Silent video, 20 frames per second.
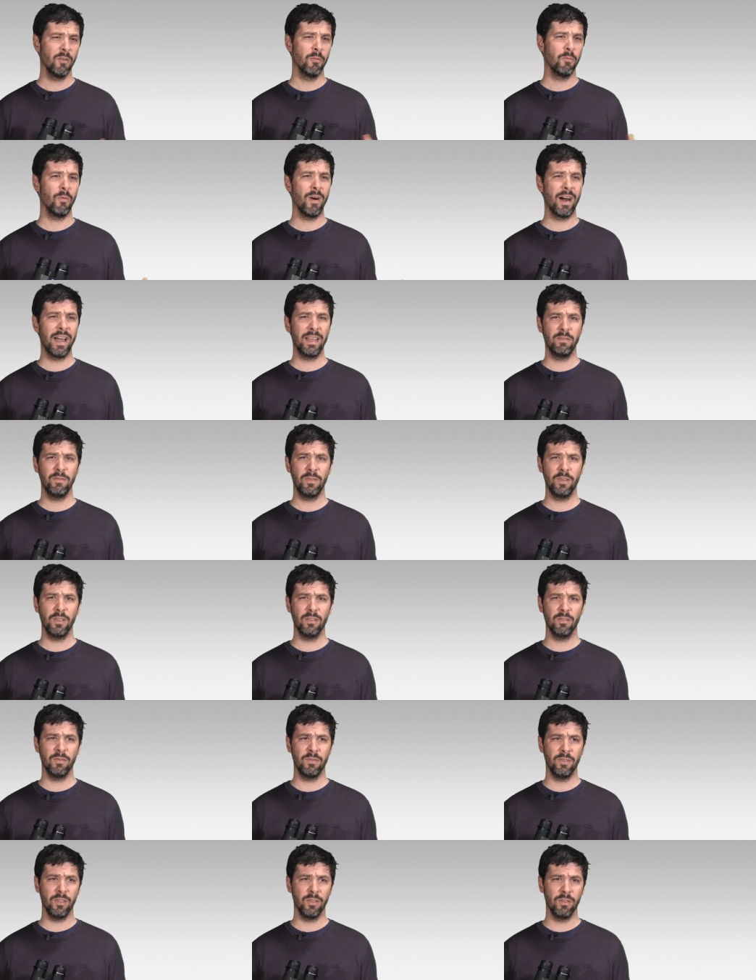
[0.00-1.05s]
wide
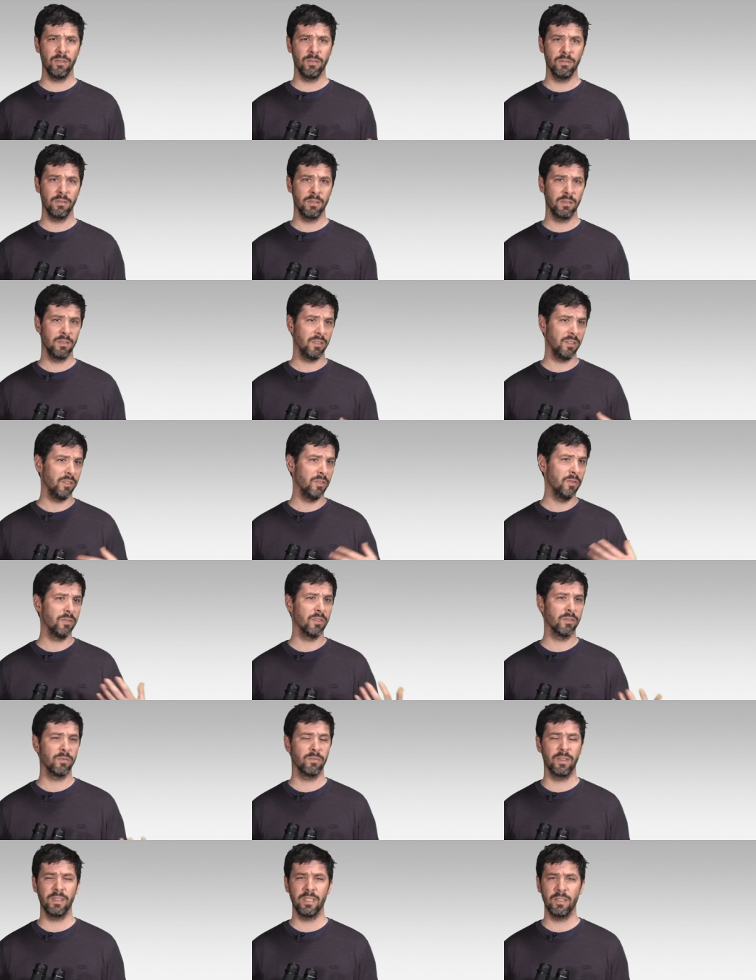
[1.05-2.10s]
field of view,
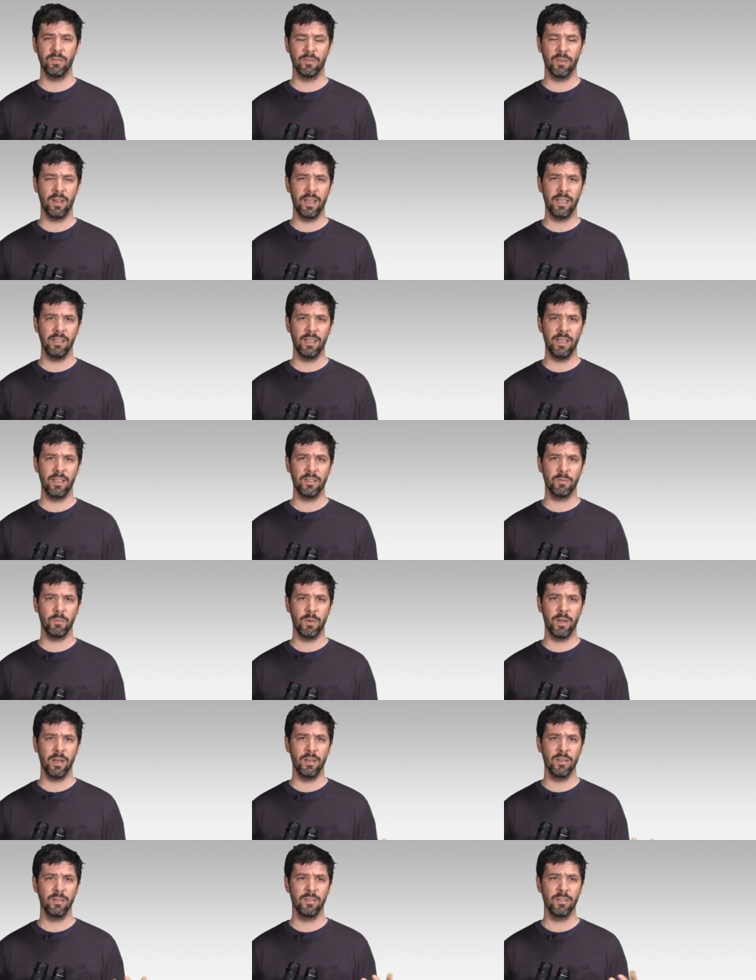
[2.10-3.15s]
user-friendly for eyeglass
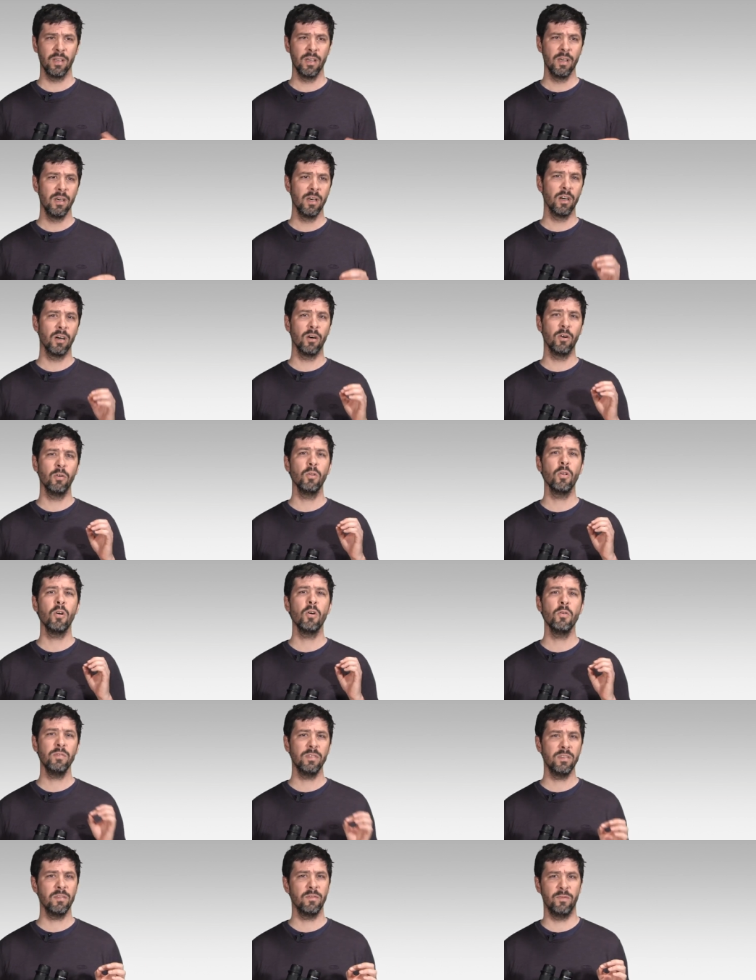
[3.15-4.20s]
wearers, a whole
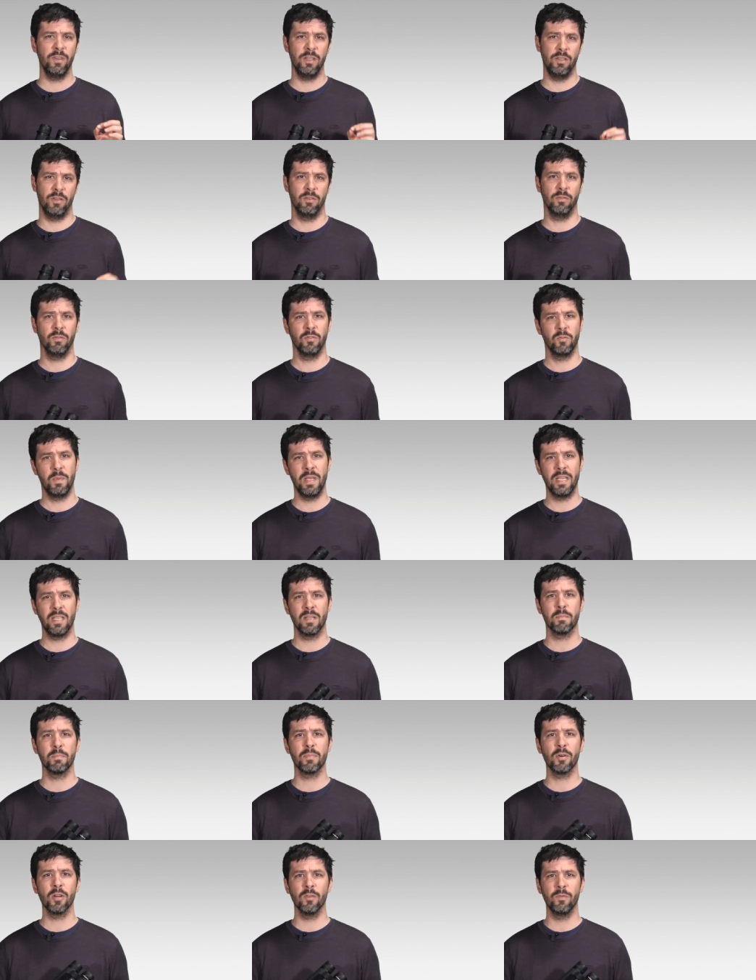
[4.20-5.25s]
host of features which make it
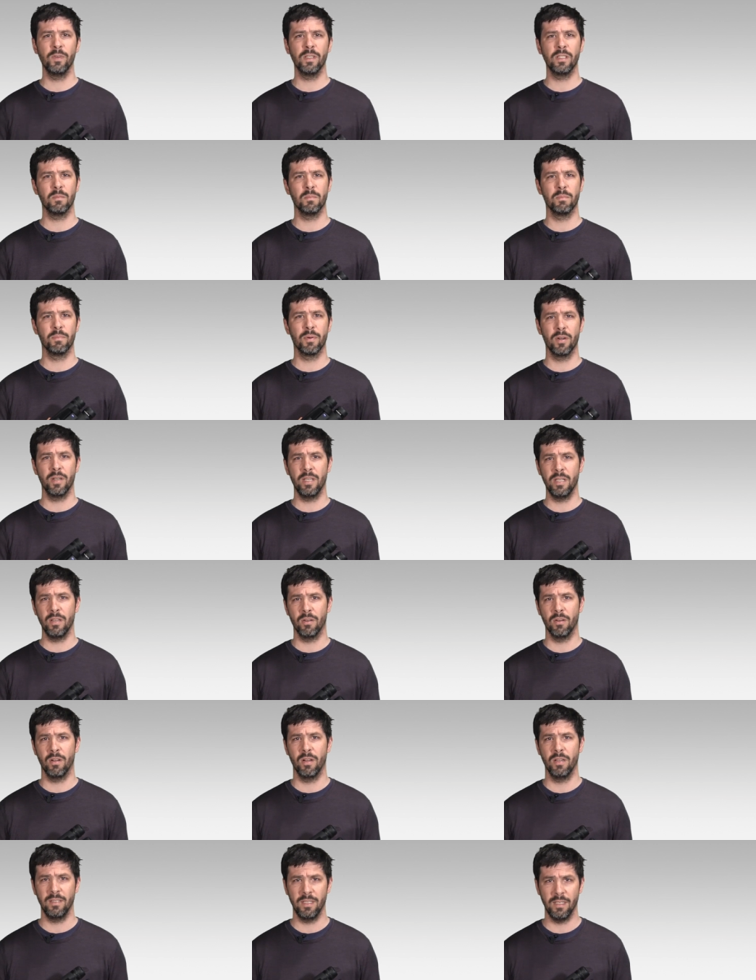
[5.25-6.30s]
a perfect birding
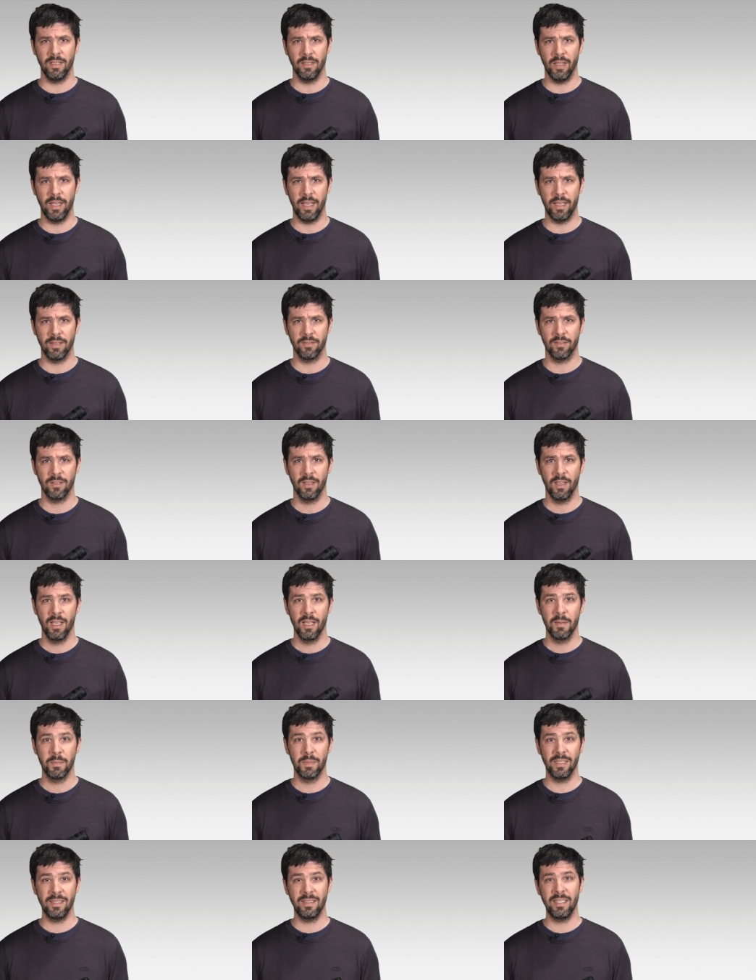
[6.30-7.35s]
or hunting glass.
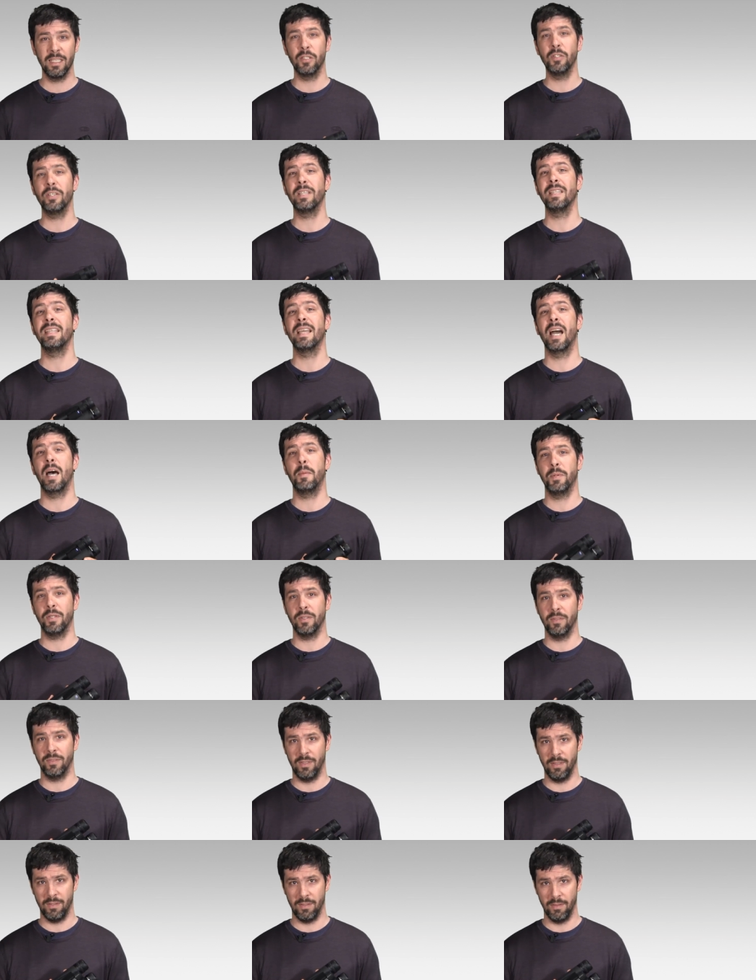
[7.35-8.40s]
But let's take a look at the
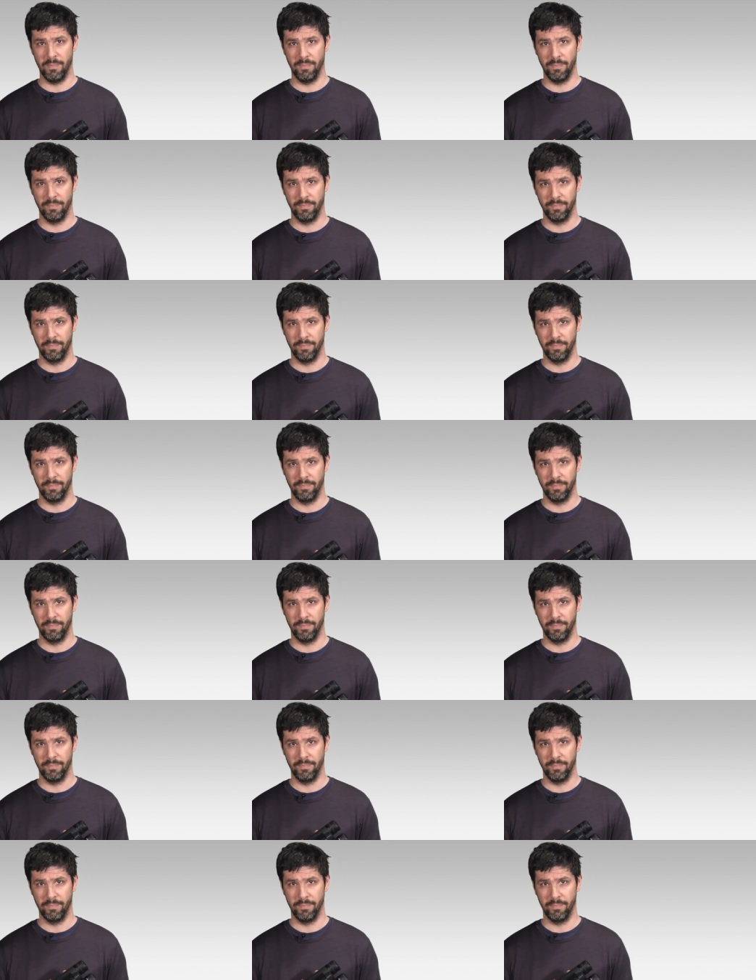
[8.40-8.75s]
optical system.